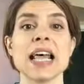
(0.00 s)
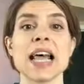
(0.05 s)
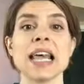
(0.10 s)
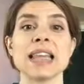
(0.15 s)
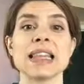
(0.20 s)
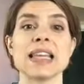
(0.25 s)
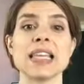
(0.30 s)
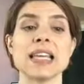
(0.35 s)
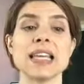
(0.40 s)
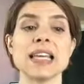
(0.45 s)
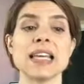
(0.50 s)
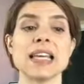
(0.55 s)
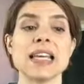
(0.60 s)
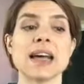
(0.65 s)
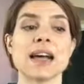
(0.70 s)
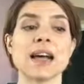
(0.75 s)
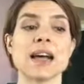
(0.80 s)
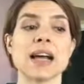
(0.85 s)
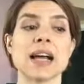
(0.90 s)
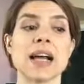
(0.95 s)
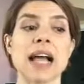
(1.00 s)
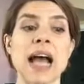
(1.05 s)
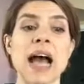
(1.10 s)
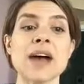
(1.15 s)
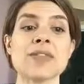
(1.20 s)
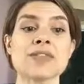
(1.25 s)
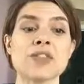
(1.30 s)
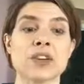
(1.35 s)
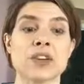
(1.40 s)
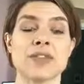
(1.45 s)
the
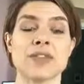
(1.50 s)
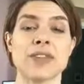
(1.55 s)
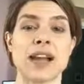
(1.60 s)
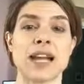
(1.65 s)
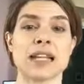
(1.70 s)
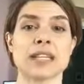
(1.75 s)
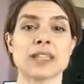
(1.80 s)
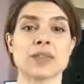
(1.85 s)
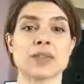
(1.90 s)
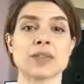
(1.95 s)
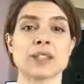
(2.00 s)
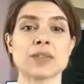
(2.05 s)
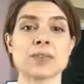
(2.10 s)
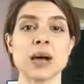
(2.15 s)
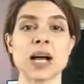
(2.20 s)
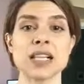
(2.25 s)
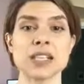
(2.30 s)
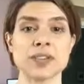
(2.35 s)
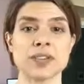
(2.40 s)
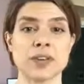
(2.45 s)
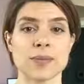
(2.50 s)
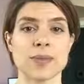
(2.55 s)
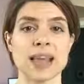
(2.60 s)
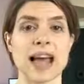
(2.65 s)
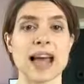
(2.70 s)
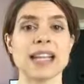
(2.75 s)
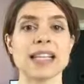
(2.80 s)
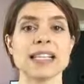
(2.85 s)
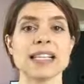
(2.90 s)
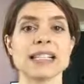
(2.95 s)
after effect, the response from
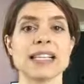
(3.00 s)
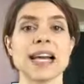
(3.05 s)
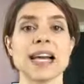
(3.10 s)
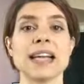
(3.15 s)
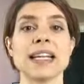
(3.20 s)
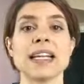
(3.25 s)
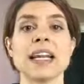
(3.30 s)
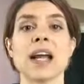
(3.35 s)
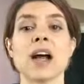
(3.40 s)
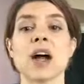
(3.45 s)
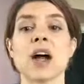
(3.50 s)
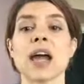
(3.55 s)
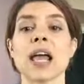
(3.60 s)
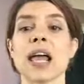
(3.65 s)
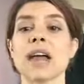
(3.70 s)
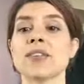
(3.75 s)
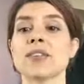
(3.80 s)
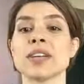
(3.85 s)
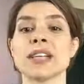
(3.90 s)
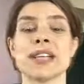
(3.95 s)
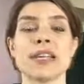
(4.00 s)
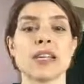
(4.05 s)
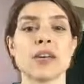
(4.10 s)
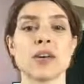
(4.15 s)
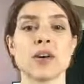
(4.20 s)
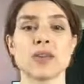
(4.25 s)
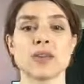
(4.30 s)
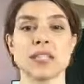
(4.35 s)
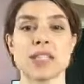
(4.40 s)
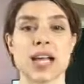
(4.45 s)
that is that everything
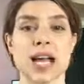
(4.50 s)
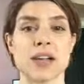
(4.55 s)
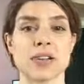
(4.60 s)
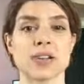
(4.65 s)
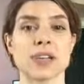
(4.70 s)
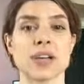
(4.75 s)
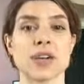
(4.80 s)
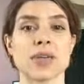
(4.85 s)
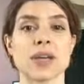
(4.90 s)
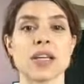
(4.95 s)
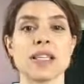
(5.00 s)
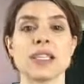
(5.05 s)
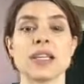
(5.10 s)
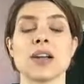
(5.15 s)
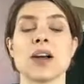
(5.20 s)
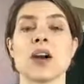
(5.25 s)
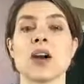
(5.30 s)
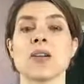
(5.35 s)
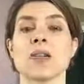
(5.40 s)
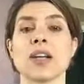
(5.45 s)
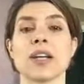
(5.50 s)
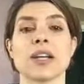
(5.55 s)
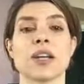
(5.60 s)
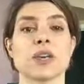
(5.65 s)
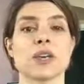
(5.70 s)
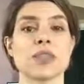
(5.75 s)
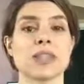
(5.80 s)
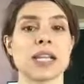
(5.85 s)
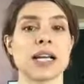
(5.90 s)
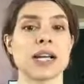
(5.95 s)
goes down. So your resting heart rate
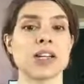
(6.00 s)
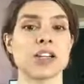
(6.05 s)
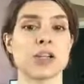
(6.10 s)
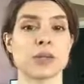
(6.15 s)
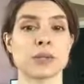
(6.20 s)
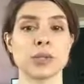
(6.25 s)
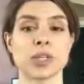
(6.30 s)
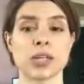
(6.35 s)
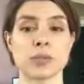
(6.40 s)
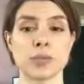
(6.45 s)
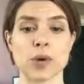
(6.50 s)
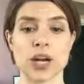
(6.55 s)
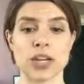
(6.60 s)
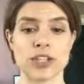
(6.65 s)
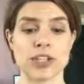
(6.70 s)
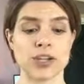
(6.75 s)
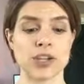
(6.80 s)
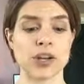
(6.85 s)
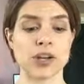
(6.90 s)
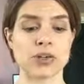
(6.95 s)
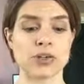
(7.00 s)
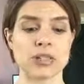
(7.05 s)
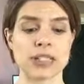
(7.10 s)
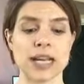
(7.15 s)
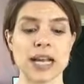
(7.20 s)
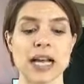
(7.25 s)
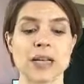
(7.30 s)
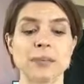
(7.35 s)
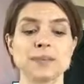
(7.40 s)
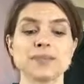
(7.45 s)
goes down, your blood pressure goes
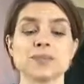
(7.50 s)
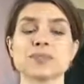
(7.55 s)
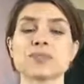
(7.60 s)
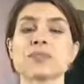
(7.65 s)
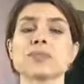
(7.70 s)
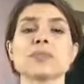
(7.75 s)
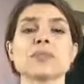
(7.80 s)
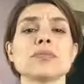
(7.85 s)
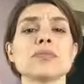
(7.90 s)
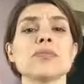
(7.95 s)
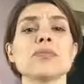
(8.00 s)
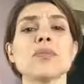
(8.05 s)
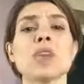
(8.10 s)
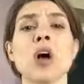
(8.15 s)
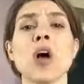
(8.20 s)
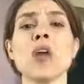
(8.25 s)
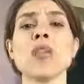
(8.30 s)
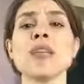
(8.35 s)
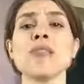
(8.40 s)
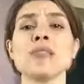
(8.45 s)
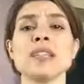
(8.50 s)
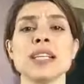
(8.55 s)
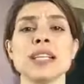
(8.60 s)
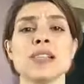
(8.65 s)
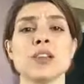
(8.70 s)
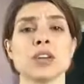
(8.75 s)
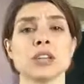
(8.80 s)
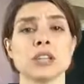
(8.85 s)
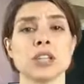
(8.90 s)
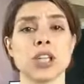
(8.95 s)
down. All those
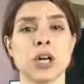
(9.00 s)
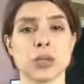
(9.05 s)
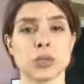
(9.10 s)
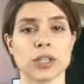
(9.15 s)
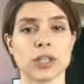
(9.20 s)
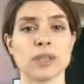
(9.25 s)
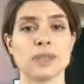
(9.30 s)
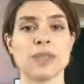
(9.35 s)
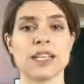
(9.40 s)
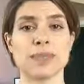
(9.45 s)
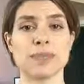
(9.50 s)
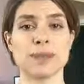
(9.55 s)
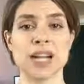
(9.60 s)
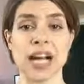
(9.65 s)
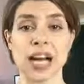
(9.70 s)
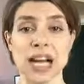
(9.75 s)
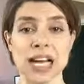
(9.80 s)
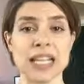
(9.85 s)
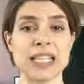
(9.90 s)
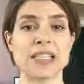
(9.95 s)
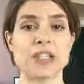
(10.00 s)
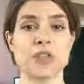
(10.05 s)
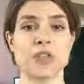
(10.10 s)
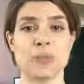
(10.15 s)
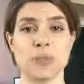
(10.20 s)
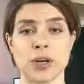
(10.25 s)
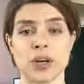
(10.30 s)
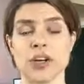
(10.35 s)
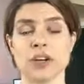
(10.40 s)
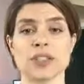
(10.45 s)
things are lowered because you've
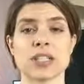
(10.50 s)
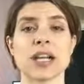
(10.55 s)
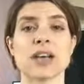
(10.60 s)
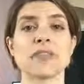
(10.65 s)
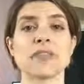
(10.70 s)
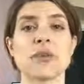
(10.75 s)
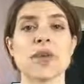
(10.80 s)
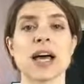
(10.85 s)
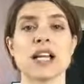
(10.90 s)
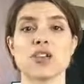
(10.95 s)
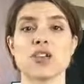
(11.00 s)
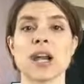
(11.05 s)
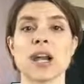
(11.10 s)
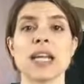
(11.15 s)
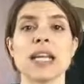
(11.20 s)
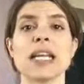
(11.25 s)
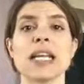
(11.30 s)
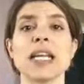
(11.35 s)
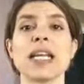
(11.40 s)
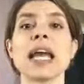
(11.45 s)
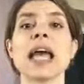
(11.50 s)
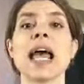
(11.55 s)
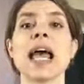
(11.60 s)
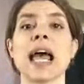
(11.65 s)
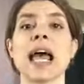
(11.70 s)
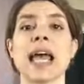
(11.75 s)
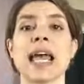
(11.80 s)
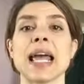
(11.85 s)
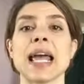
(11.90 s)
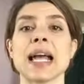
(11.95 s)
put yourself through that training
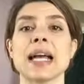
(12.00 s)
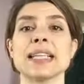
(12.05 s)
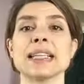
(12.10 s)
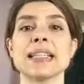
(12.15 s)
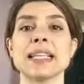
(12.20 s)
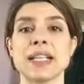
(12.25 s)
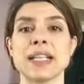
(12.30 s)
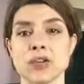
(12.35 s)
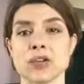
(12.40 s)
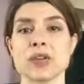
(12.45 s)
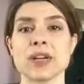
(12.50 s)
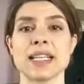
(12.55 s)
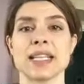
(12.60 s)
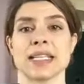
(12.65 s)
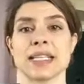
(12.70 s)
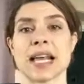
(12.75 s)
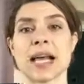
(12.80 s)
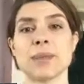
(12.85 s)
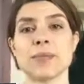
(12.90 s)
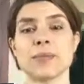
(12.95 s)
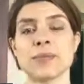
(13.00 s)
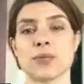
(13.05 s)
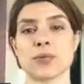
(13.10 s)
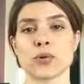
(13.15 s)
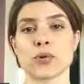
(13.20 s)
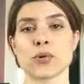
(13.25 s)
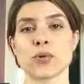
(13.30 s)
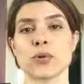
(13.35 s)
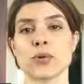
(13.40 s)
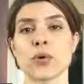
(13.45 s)
and increase them
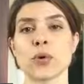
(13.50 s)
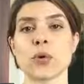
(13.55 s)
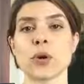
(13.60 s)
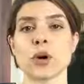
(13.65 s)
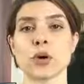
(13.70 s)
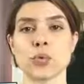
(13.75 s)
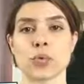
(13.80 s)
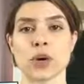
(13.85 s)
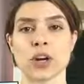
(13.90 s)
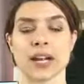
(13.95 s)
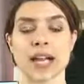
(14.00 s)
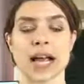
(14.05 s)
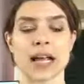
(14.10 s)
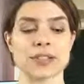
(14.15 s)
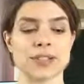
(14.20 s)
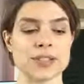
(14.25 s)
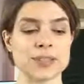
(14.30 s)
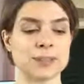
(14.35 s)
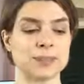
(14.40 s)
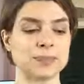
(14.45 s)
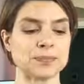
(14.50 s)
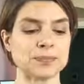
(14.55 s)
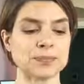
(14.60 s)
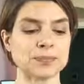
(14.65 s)
through your workouts.